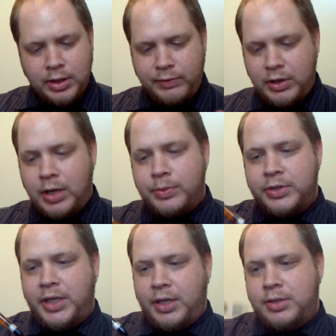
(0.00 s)
Give it a couple
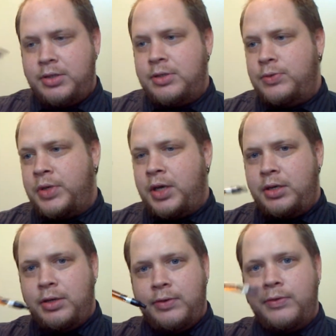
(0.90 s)
seconds to
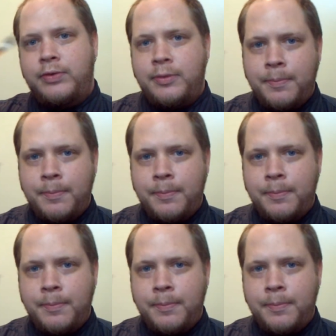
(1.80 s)
kind of